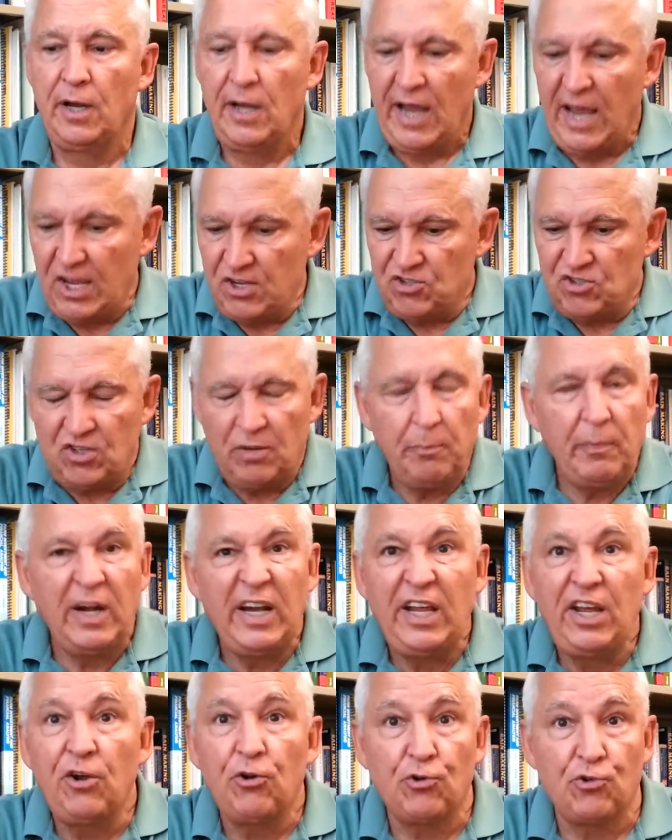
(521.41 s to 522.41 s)
Has
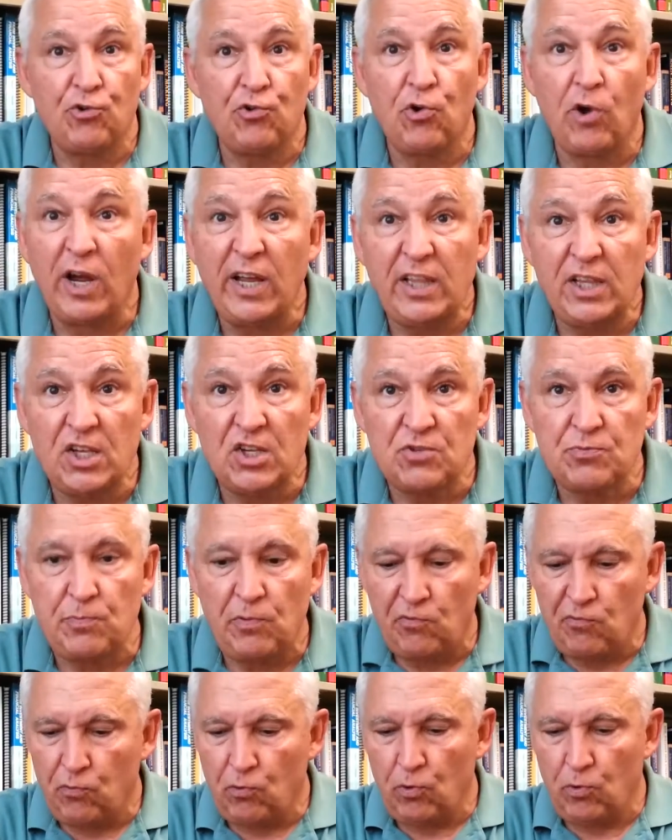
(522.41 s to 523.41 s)
somebody here tried this
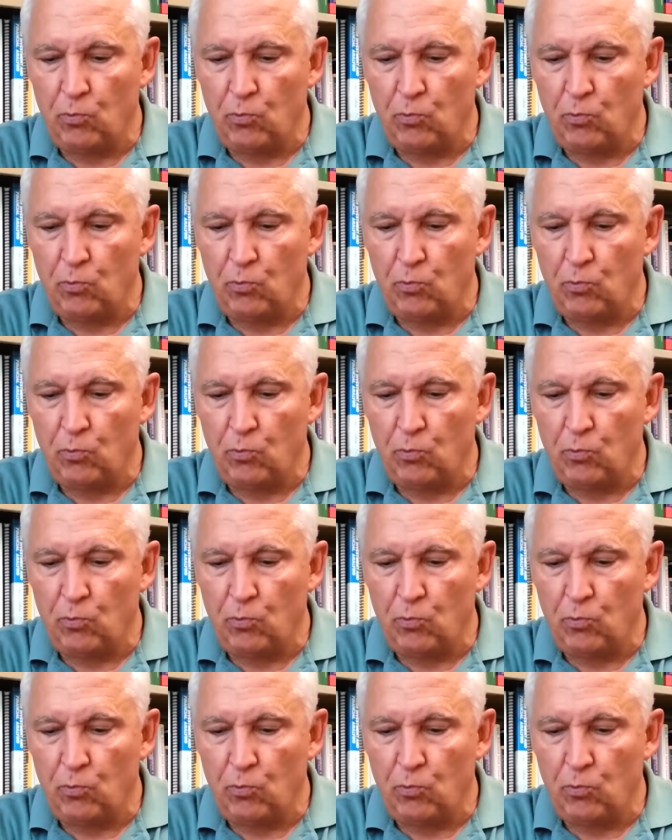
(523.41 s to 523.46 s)
before?